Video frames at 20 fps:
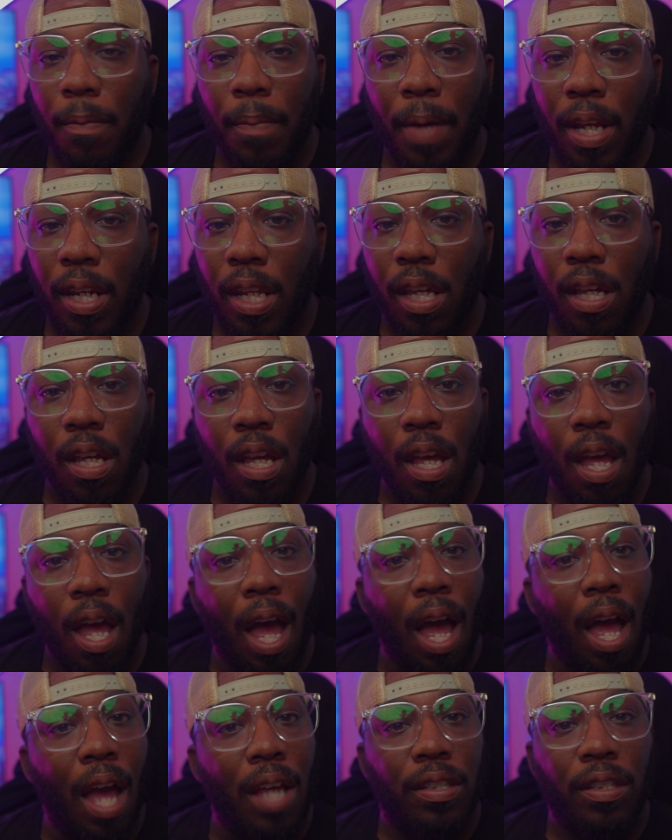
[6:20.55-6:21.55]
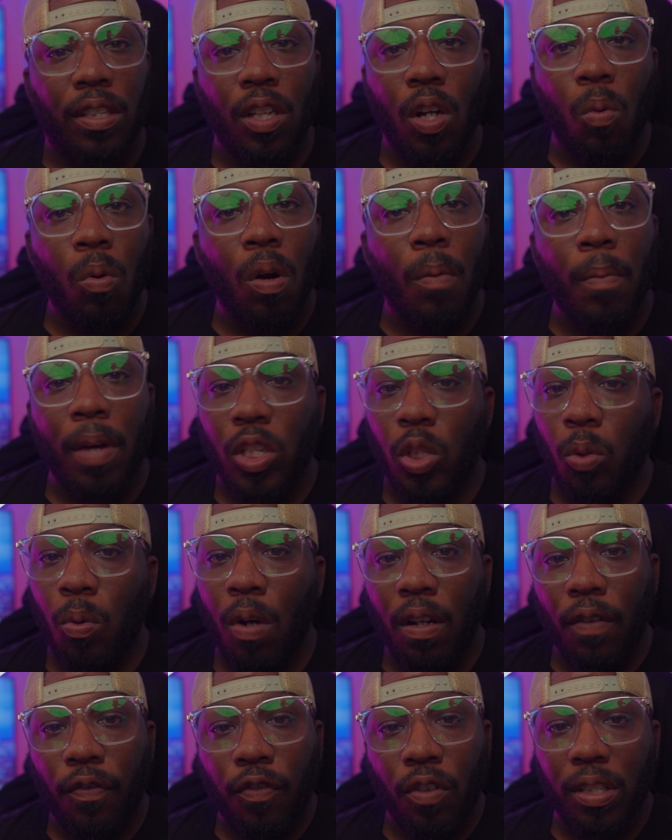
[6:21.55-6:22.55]
money. I still work my
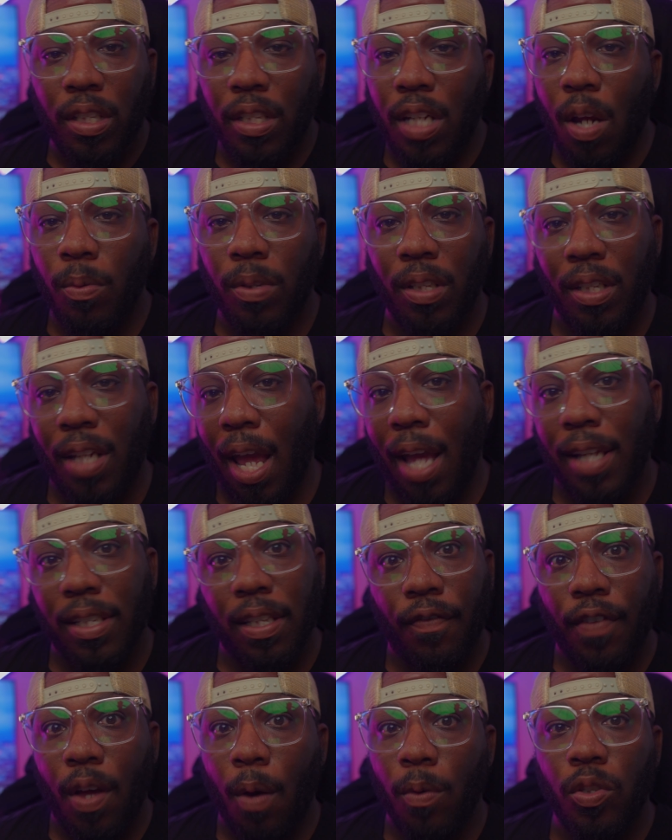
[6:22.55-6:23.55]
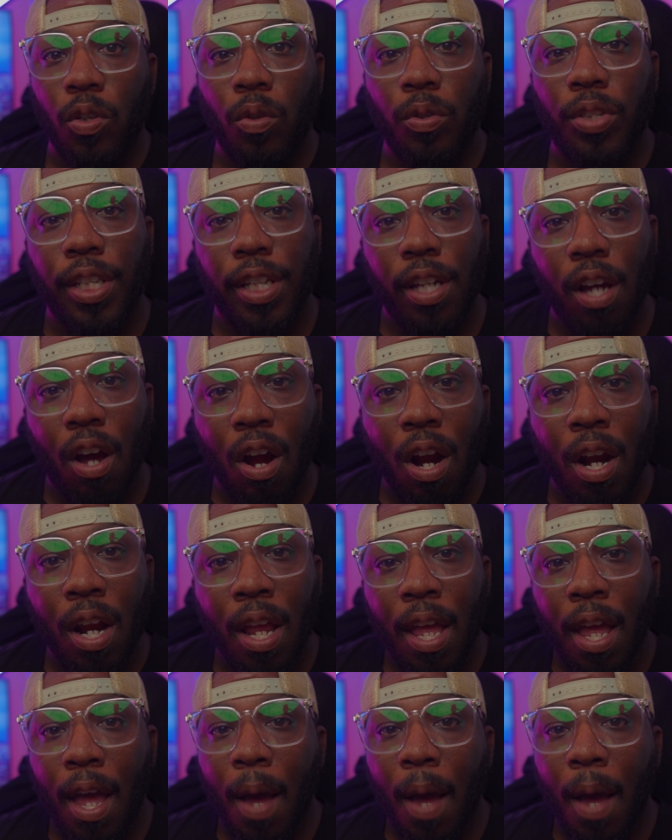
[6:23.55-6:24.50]
12 to 14 hours a day as if I was OTR.